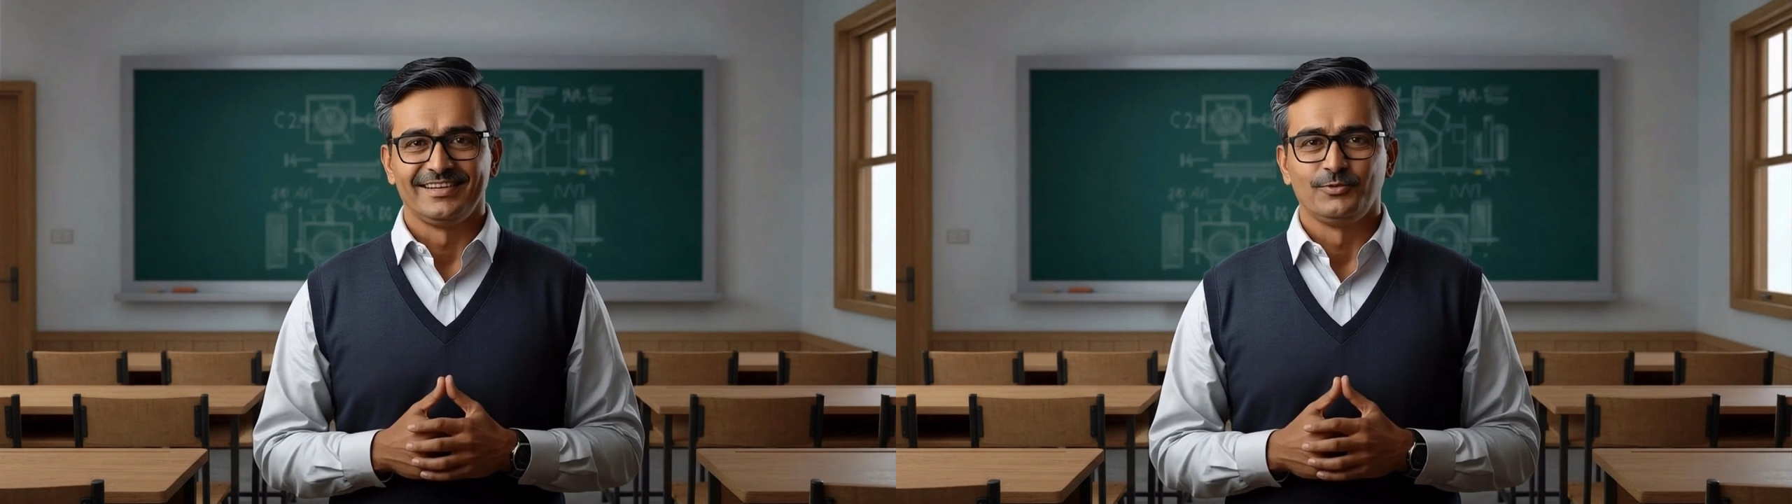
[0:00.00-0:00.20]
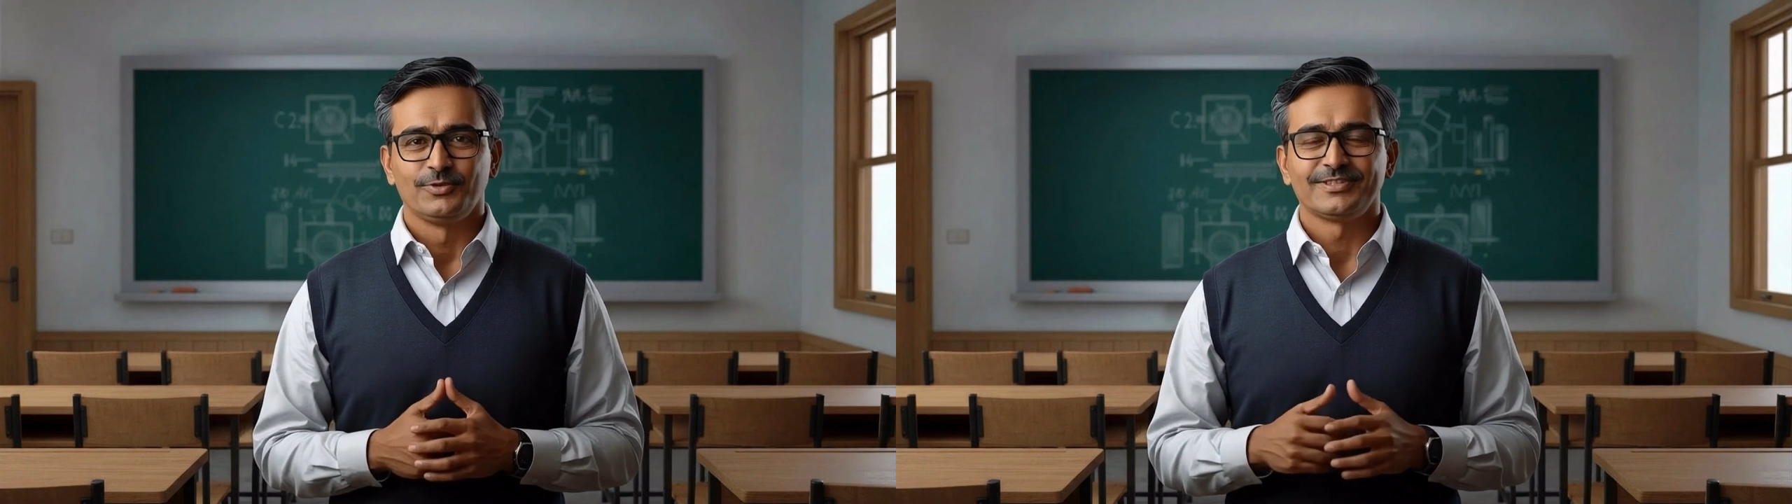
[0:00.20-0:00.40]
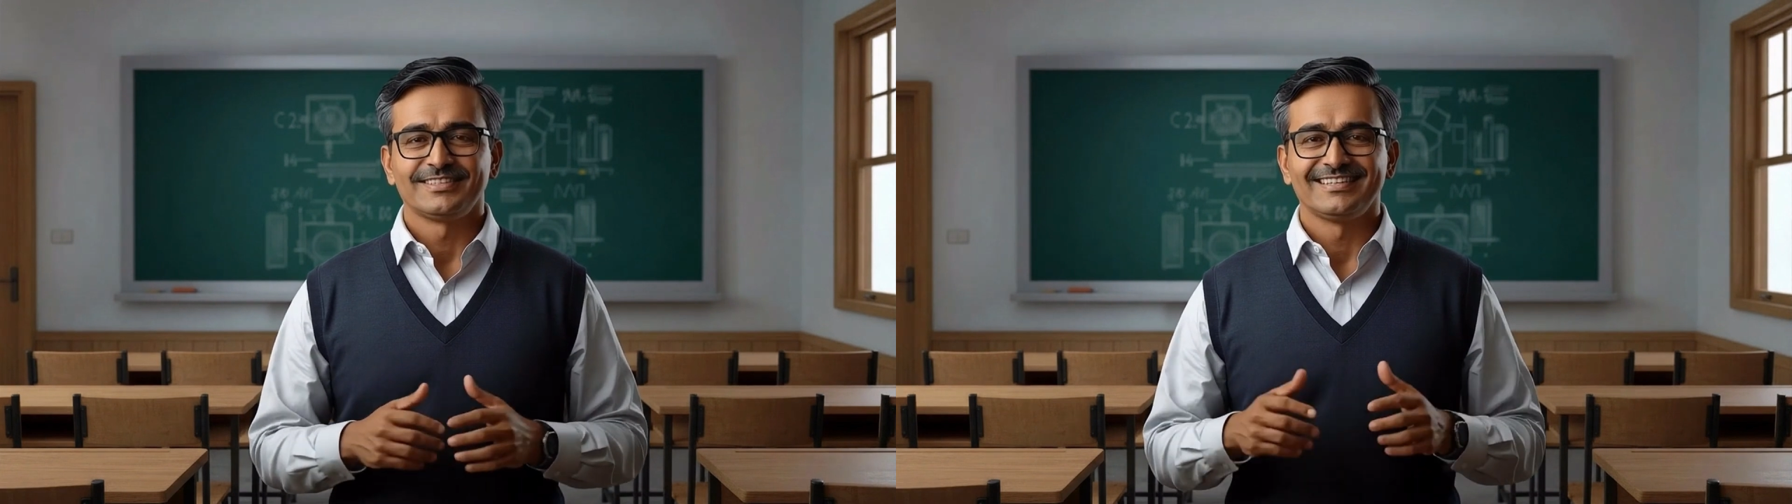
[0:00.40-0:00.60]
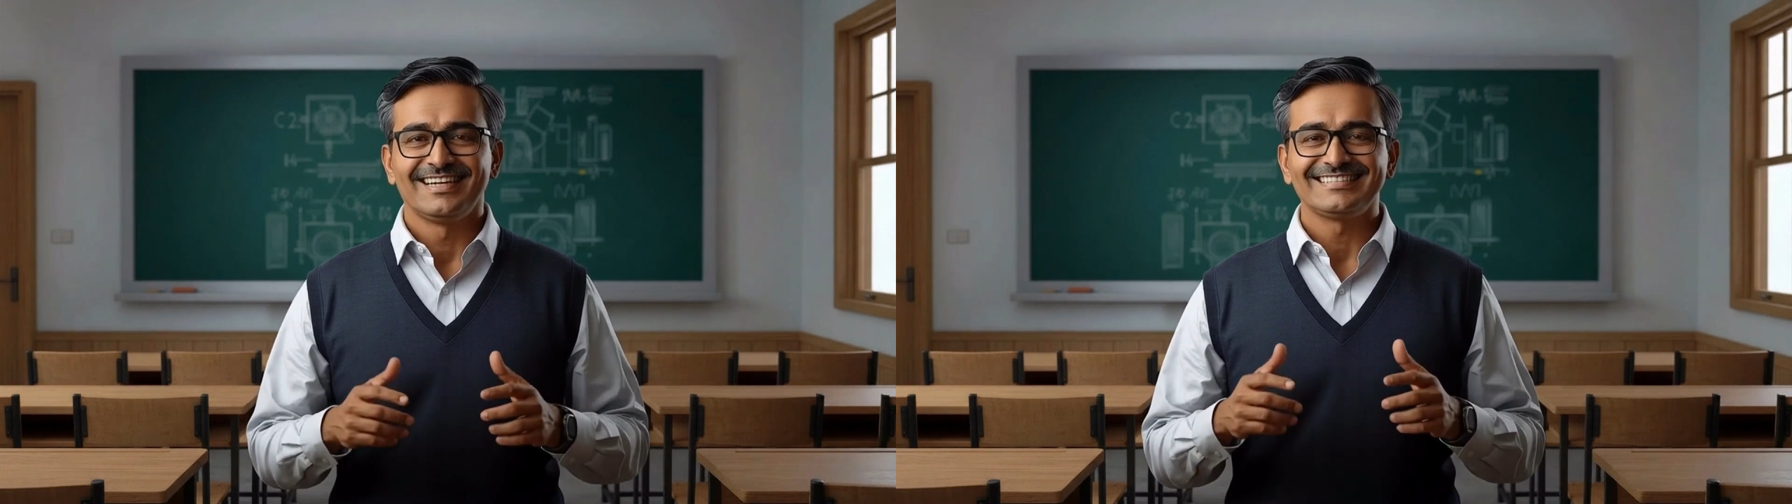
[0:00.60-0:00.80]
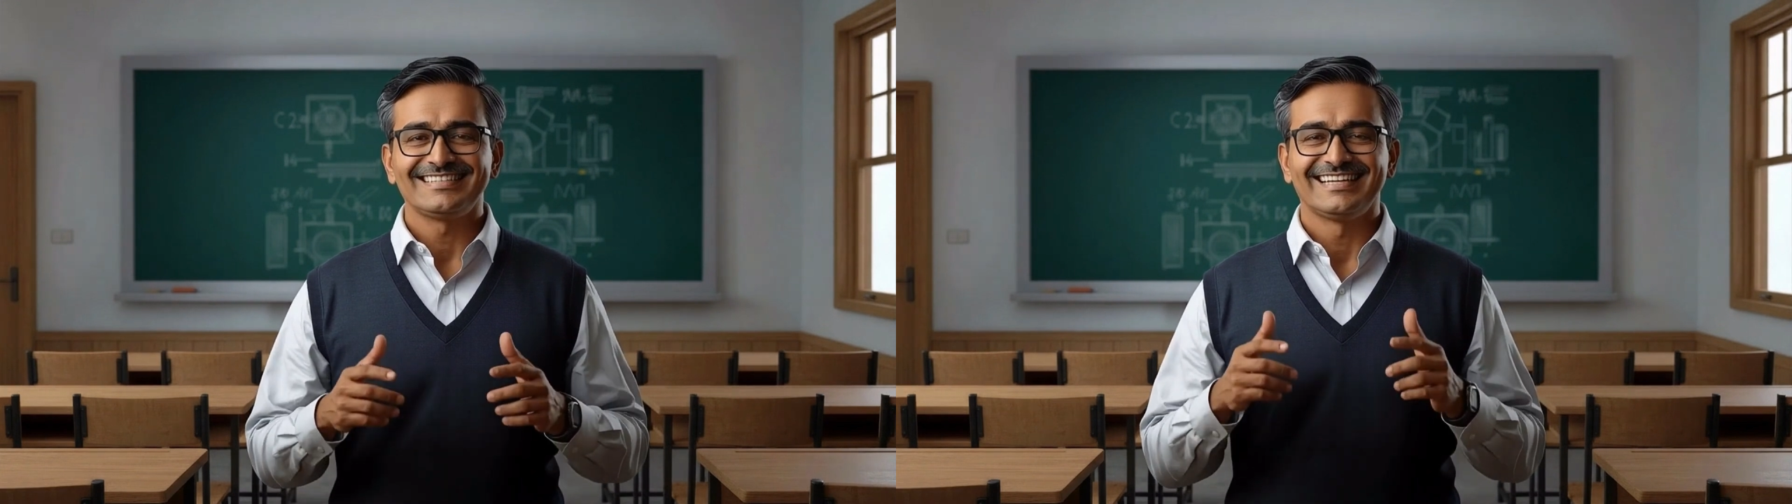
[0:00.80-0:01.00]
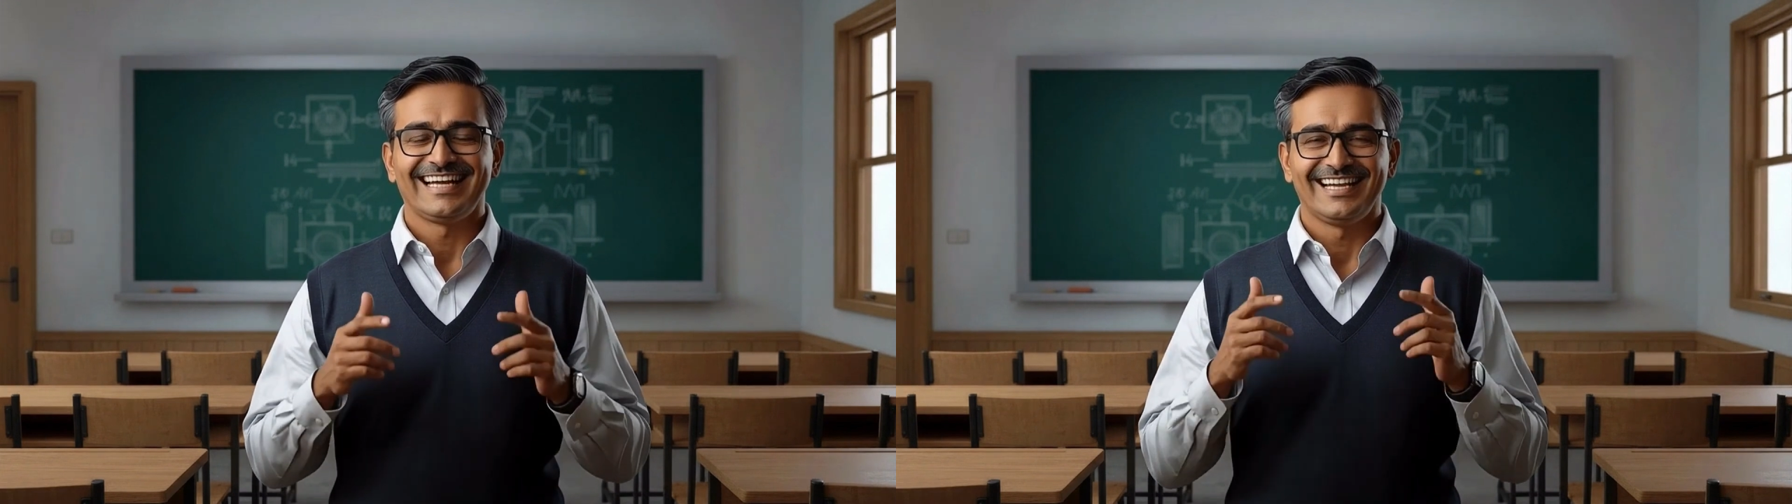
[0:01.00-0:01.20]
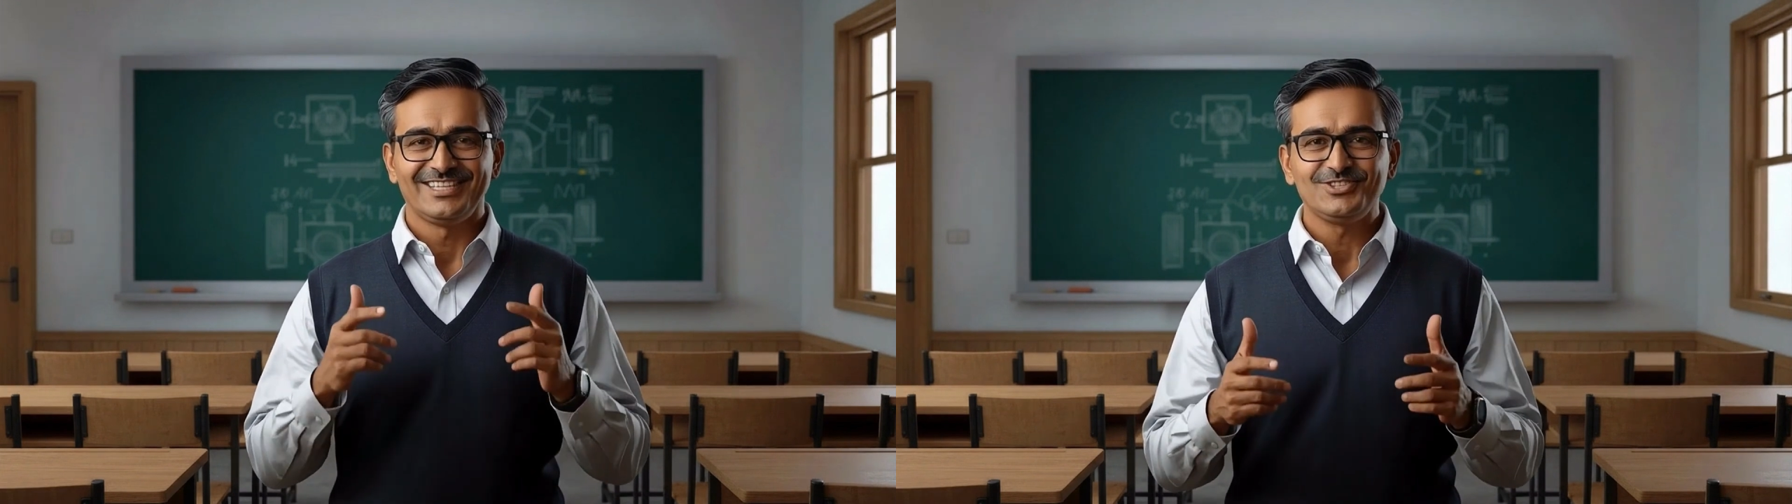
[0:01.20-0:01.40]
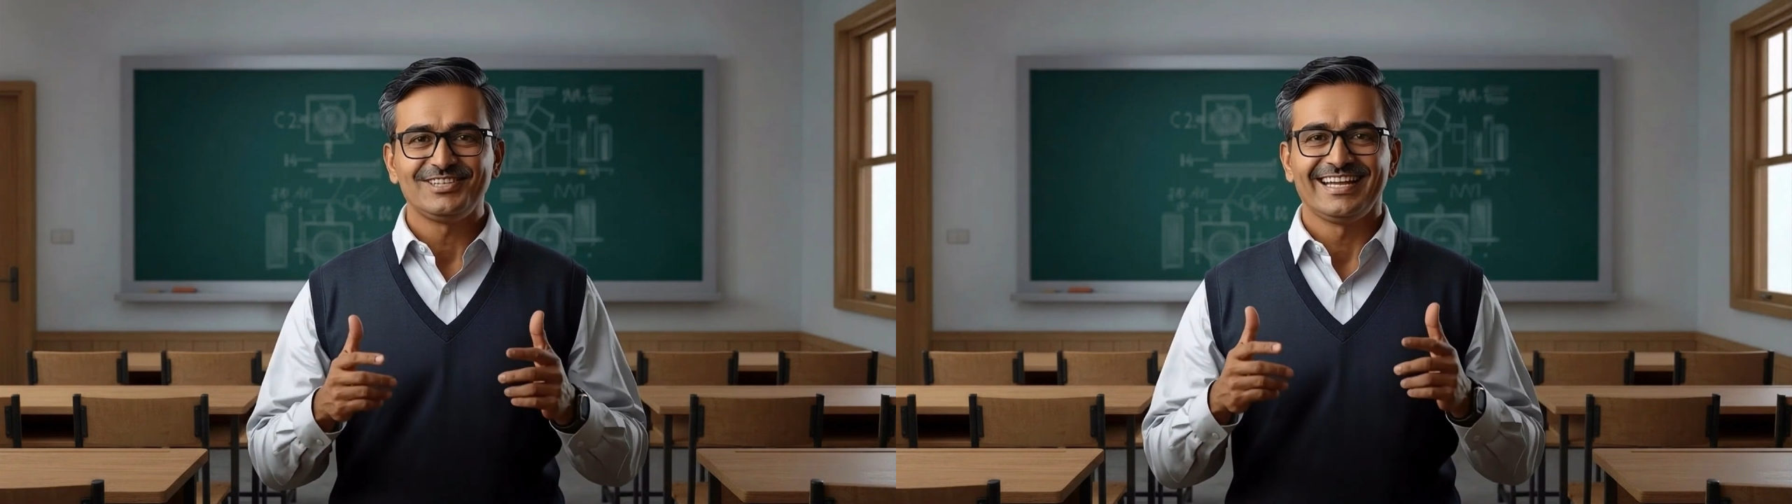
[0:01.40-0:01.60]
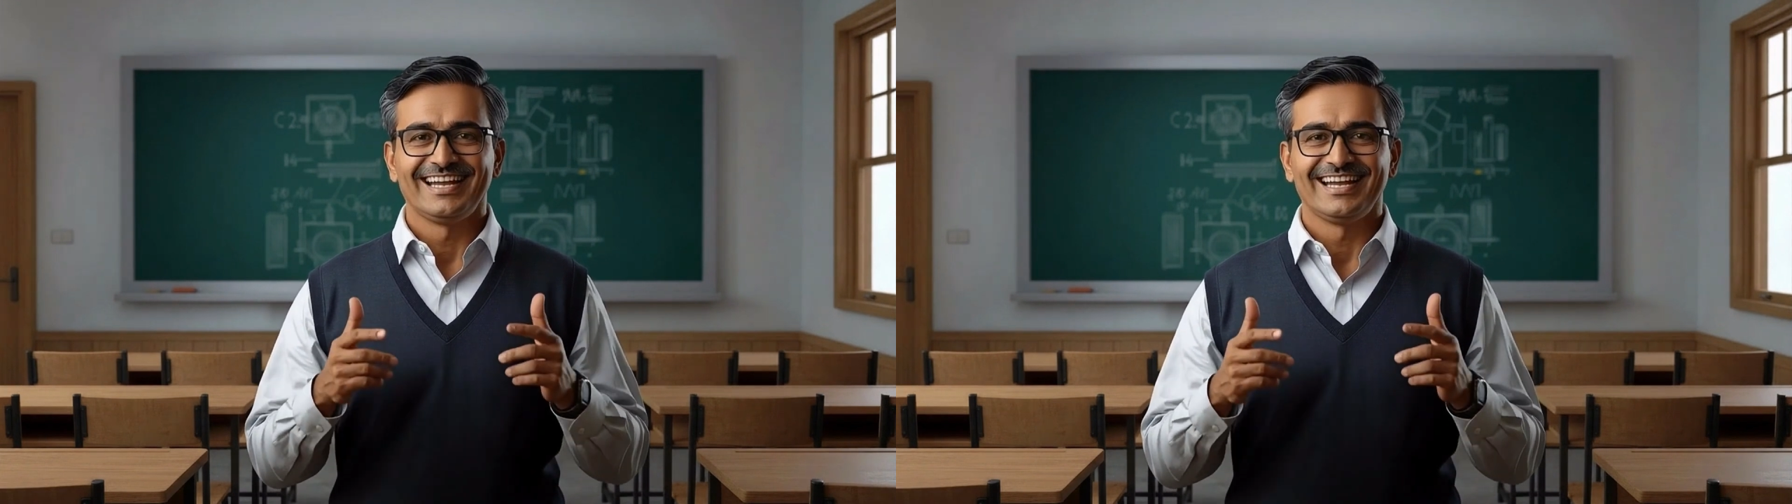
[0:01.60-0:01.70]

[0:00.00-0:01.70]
which results in additional